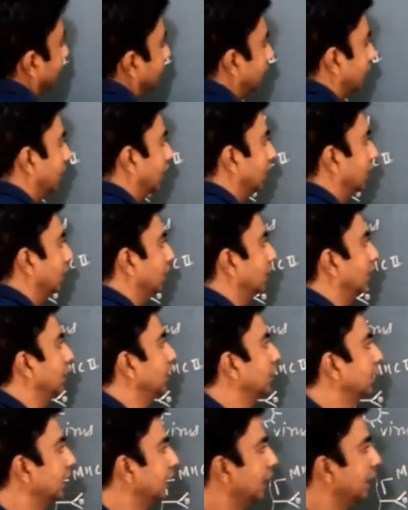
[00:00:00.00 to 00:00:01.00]
the
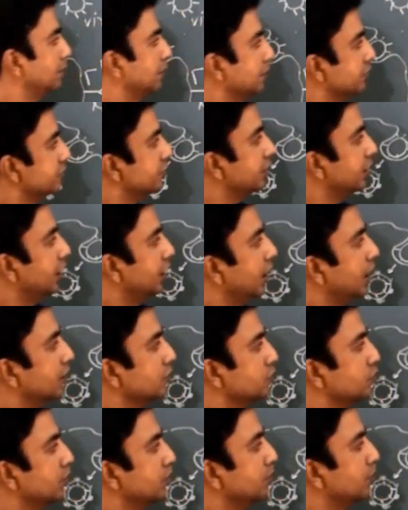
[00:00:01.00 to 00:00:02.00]
MSC
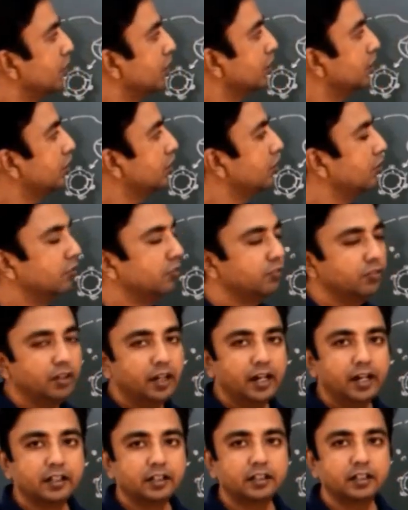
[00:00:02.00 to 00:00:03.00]
class 1 molecule
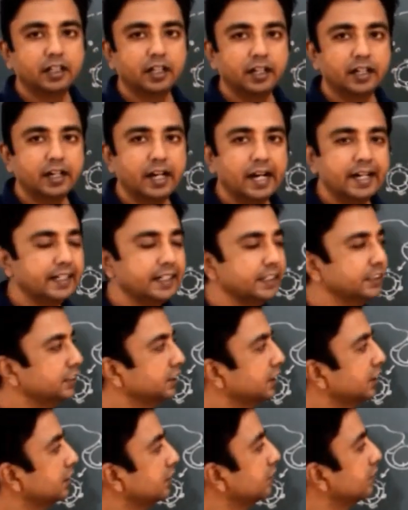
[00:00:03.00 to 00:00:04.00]
and the
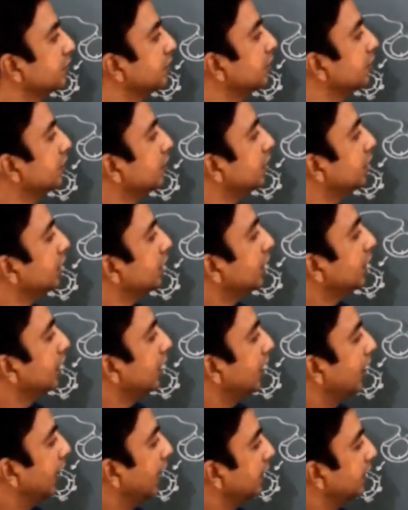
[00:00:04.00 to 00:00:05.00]
antigen,
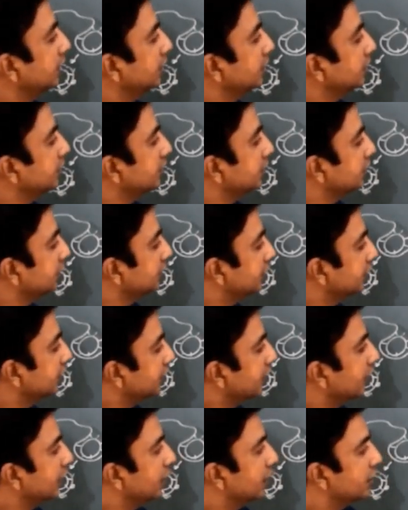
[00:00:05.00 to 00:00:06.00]
and the
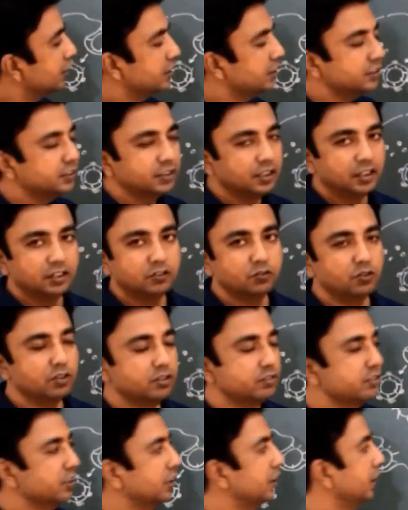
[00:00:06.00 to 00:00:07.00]
killer T cells will
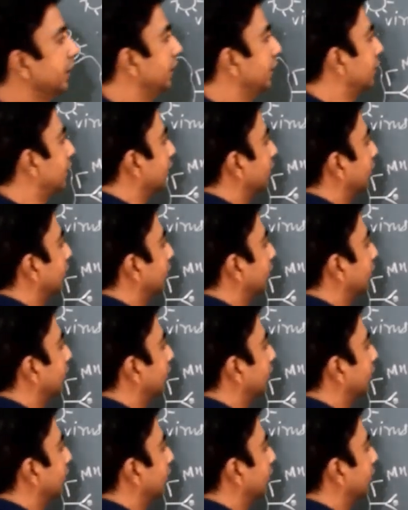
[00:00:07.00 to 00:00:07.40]
secrete